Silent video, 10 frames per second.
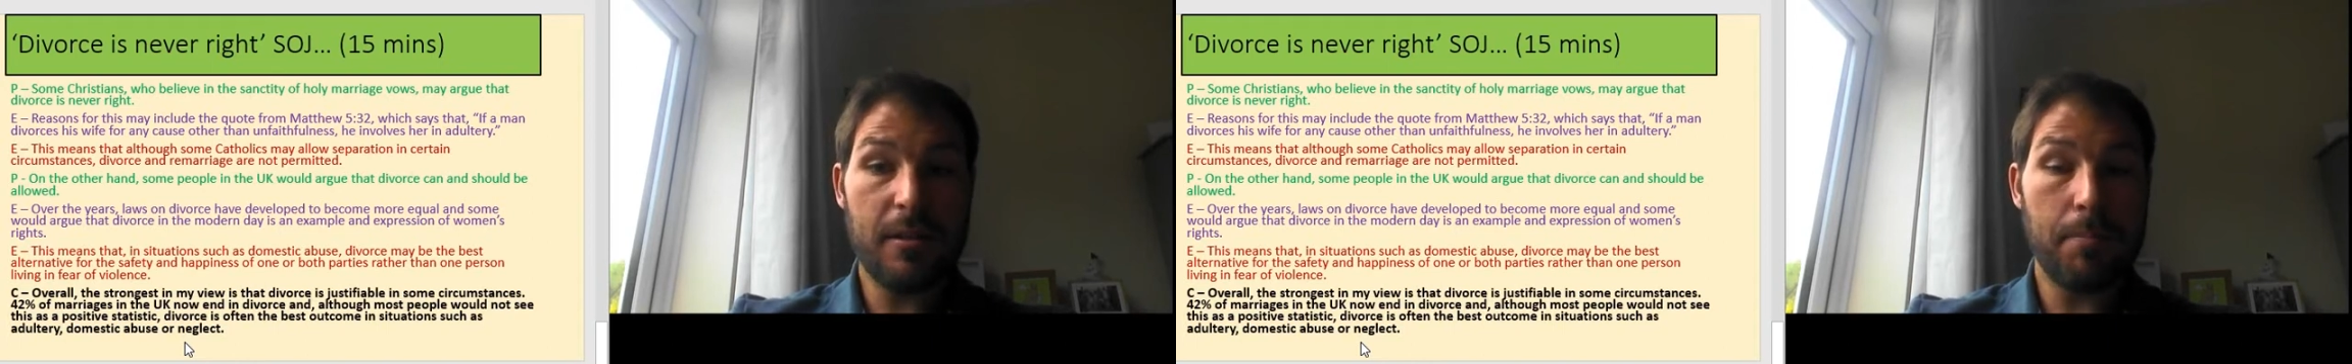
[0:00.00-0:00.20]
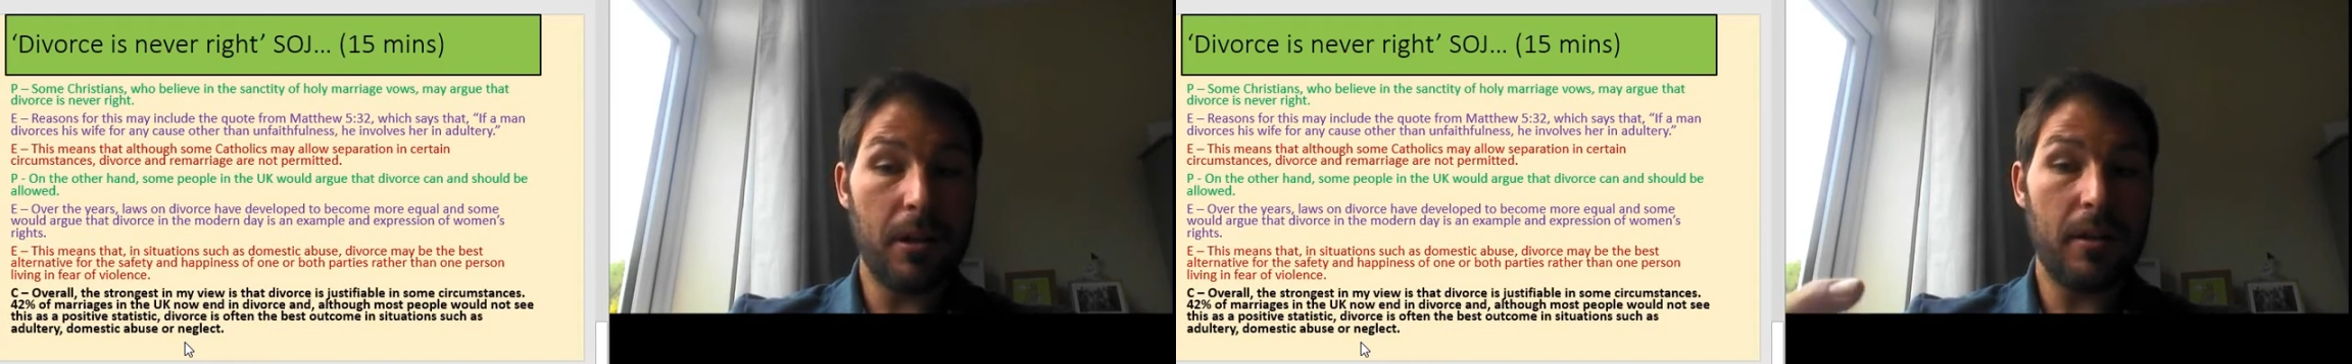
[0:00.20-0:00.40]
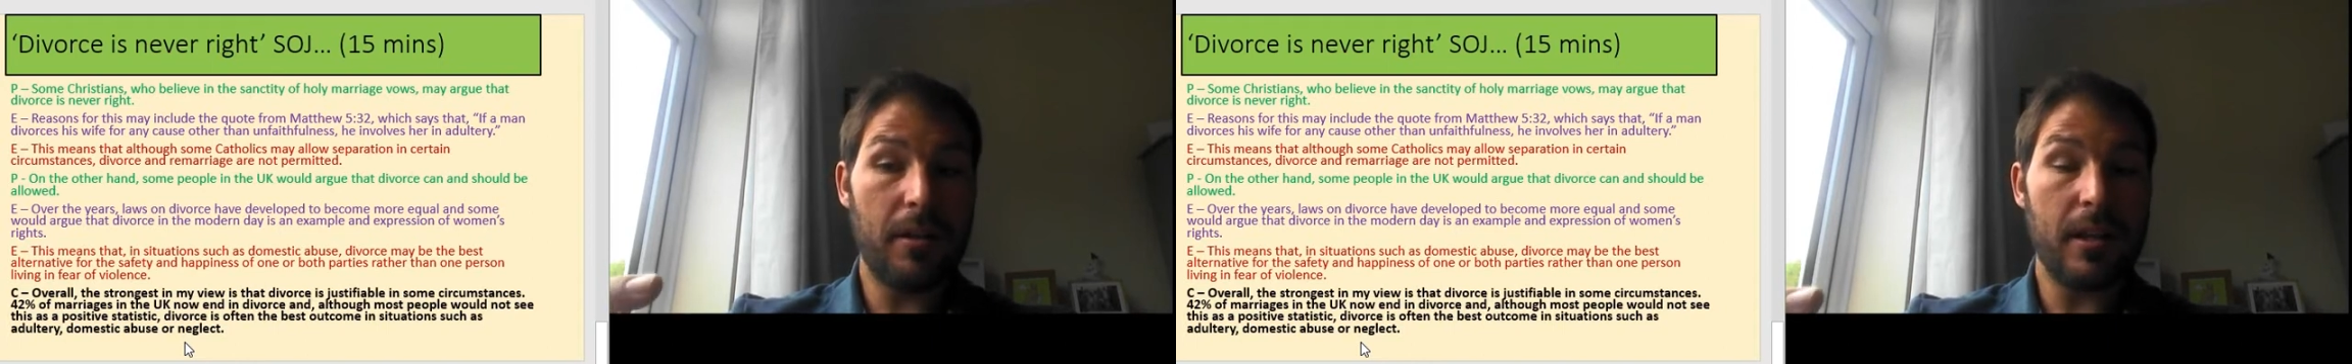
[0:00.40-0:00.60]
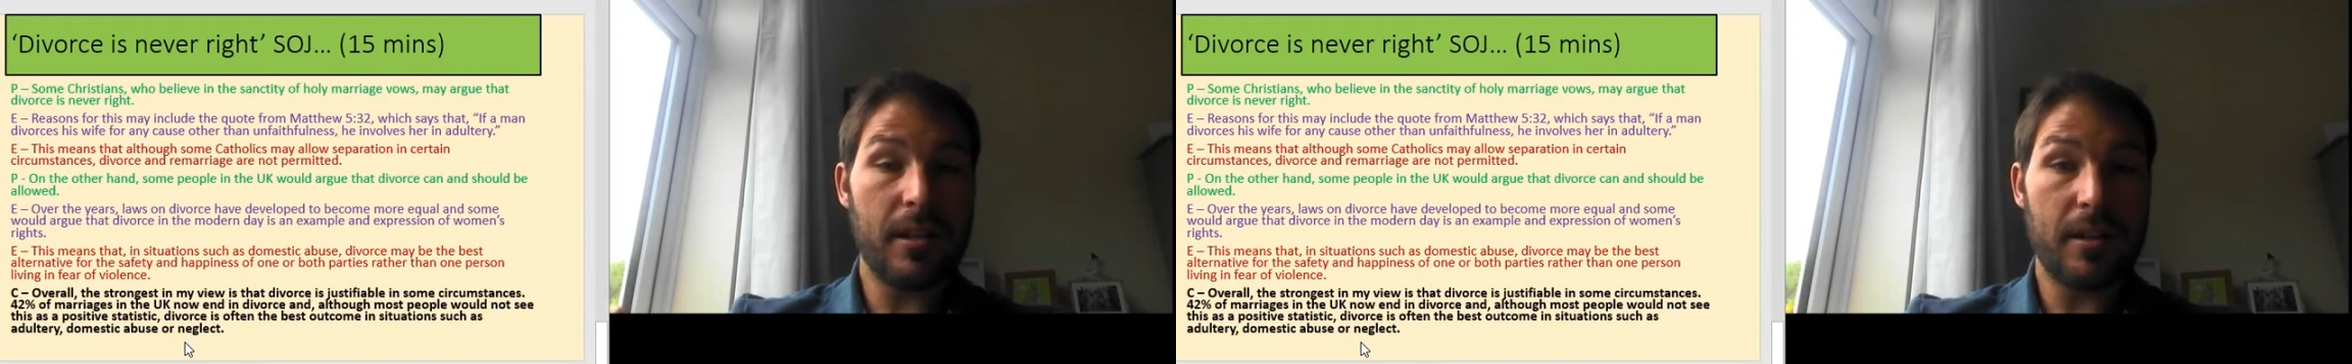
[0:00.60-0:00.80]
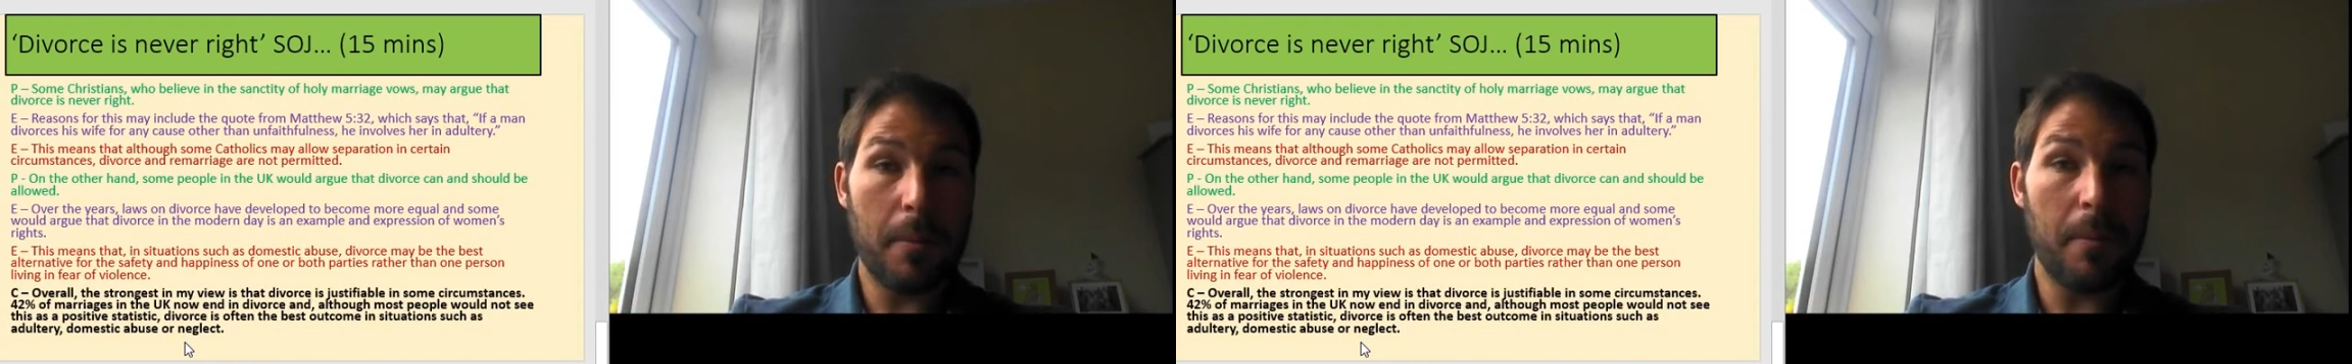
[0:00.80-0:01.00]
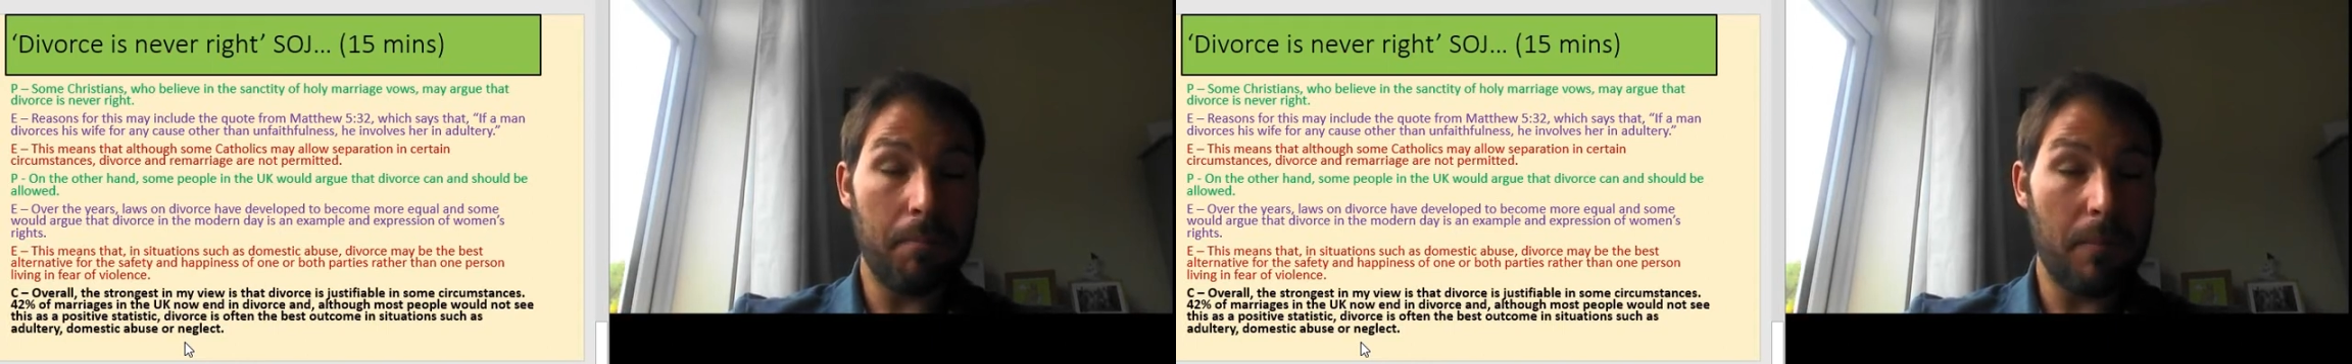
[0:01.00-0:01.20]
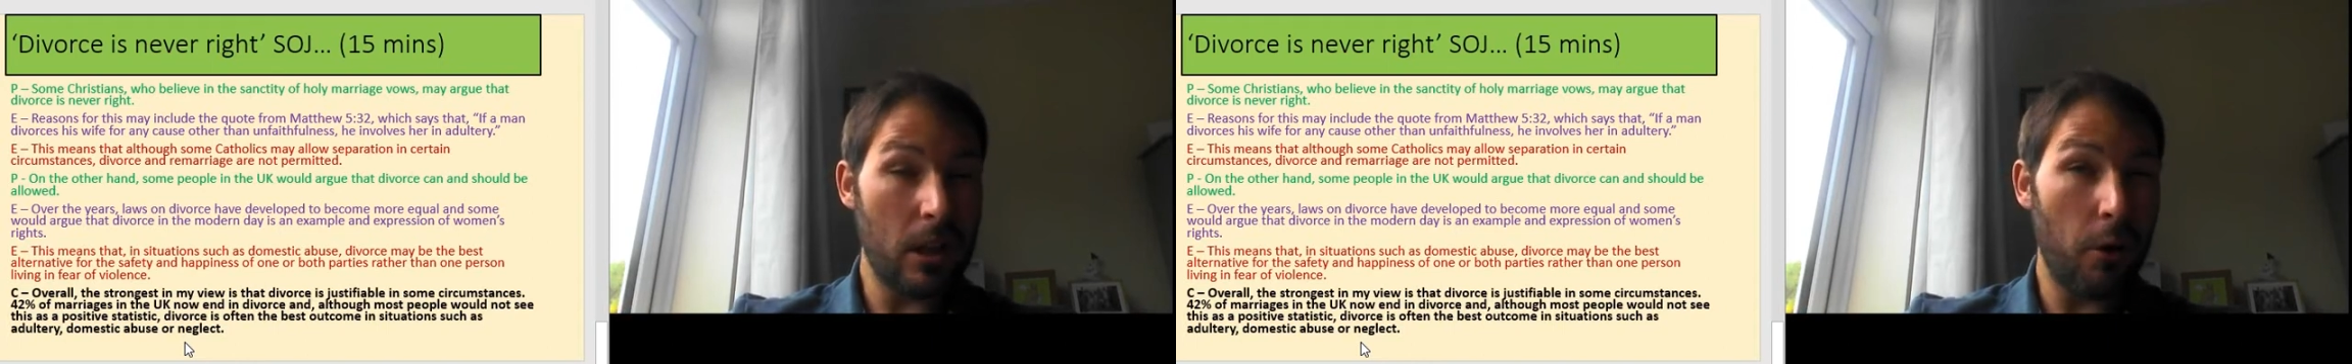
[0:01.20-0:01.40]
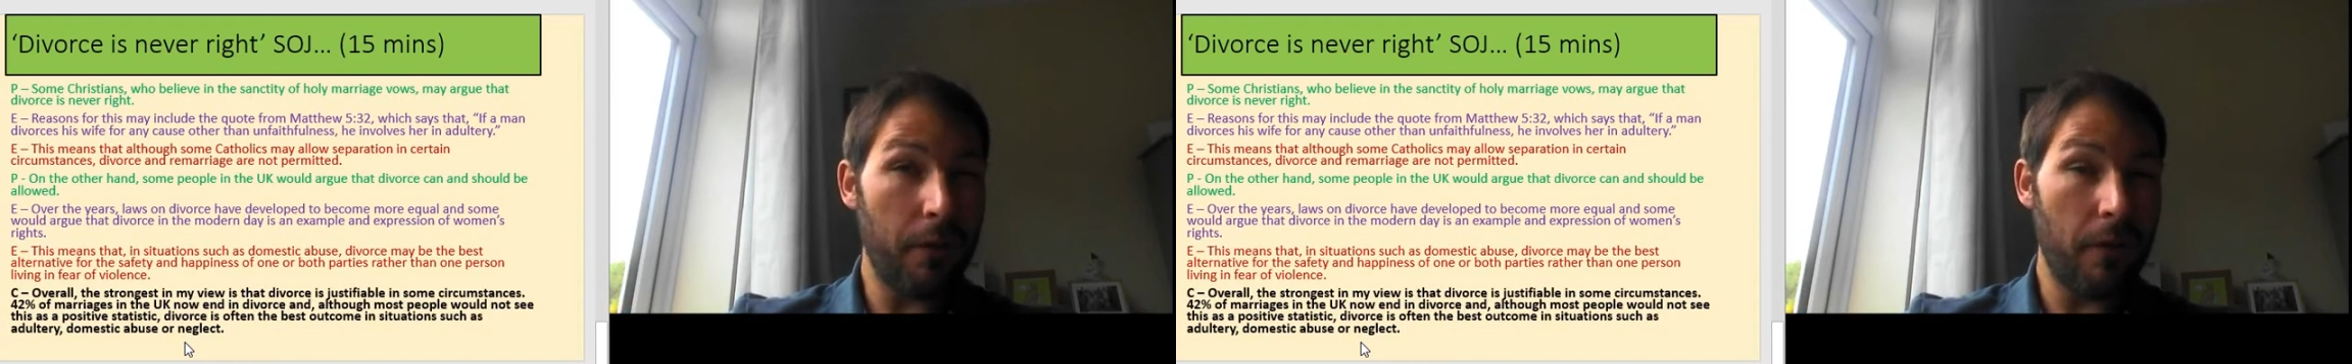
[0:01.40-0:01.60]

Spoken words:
but there's a lot of